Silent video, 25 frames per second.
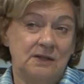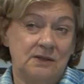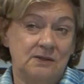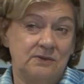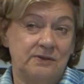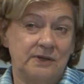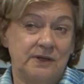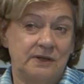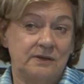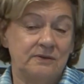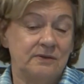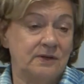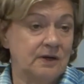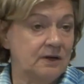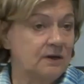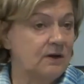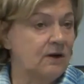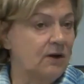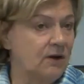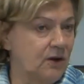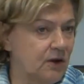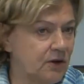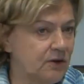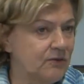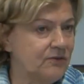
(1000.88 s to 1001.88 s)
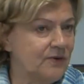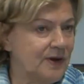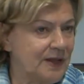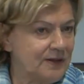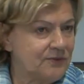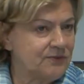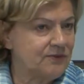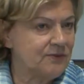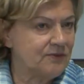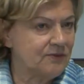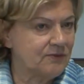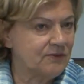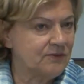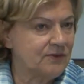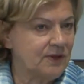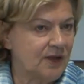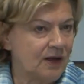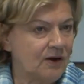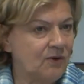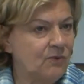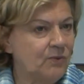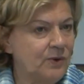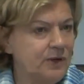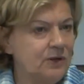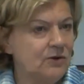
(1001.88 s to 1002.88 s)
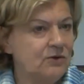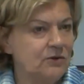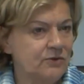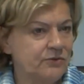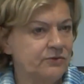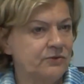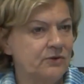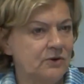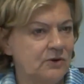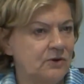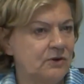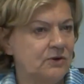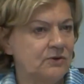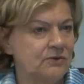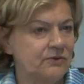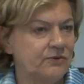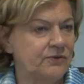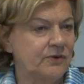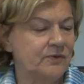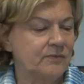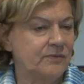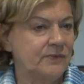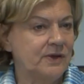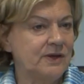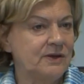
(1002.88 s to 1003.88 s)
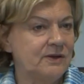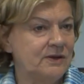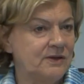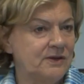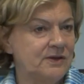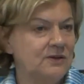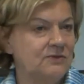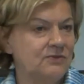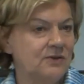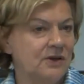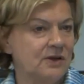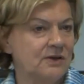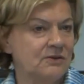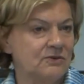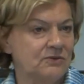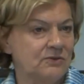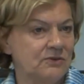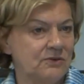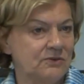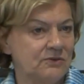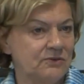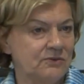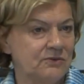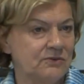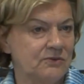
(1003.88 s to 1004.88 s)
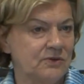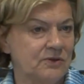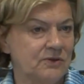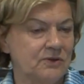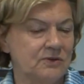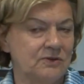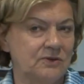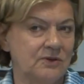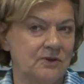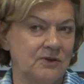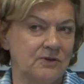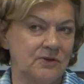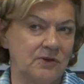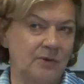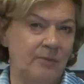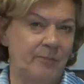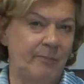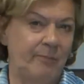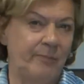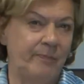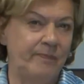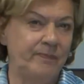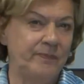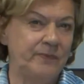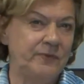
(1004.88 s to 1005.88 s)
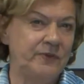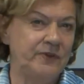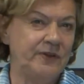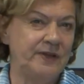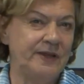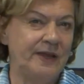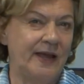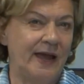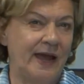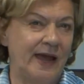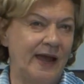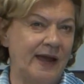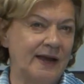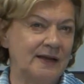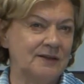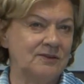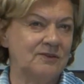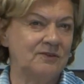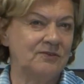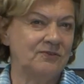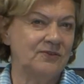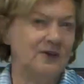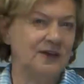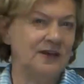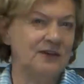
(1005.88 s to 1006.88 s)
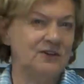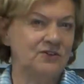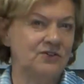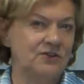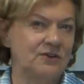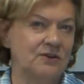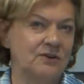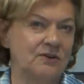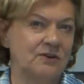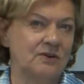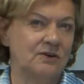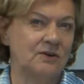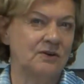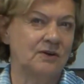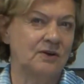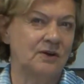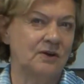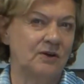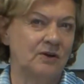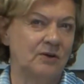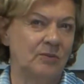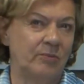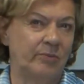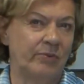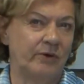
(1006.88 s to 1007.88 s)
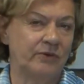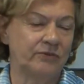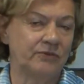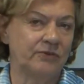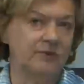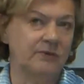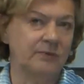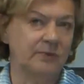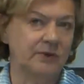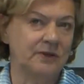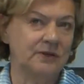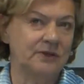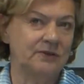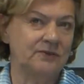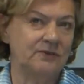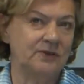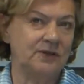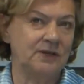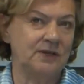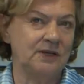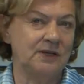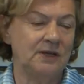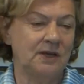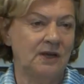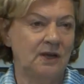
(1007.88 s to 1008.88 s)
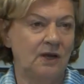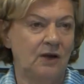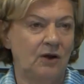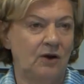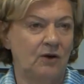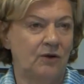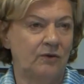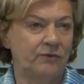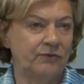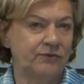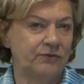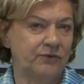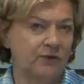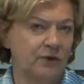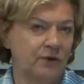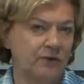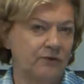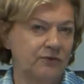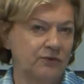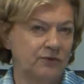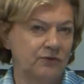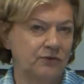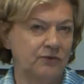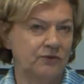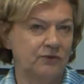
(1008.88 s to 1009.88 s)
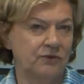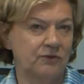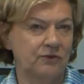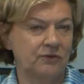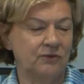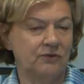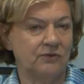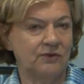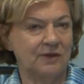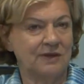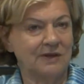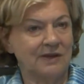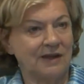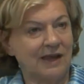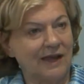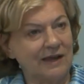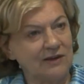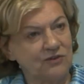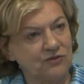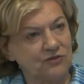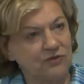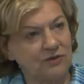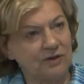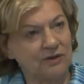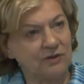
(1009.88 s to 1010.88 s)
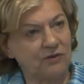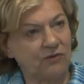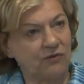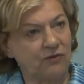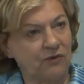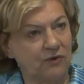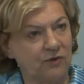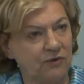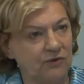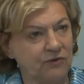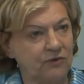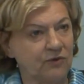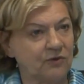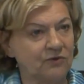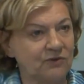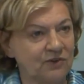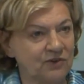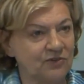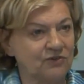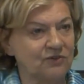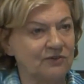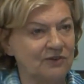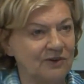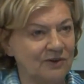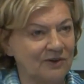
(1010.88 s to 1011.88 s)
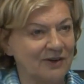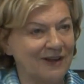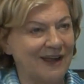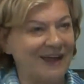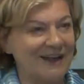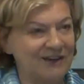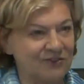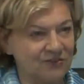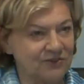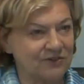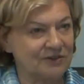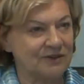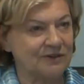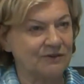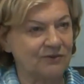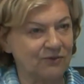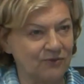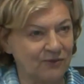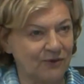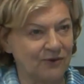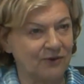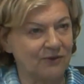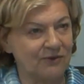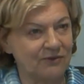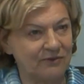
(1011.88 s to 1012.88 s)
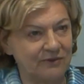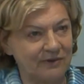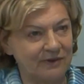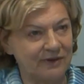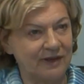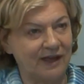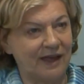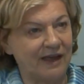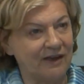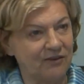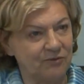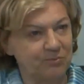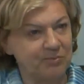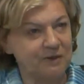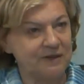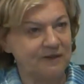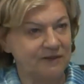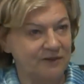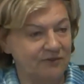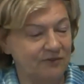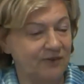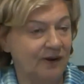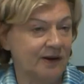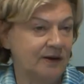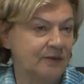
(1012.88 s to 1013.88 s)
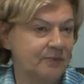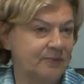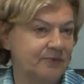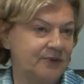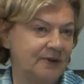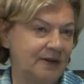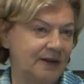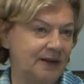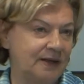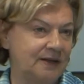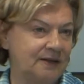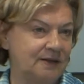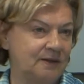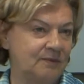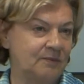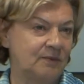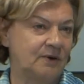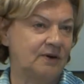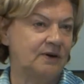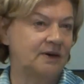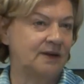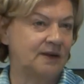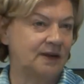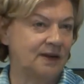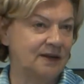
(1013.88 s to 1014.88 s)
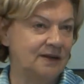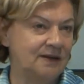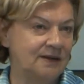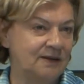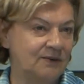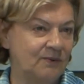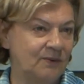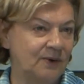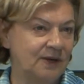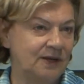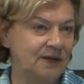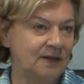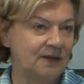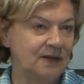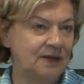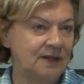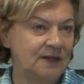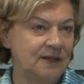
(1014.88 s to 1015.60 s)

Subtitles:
there are a lot of lessons that we also learn from these countries. The activation possibility of services and cash transfers, conditional cash transfers, have been developed in Latin America in a way.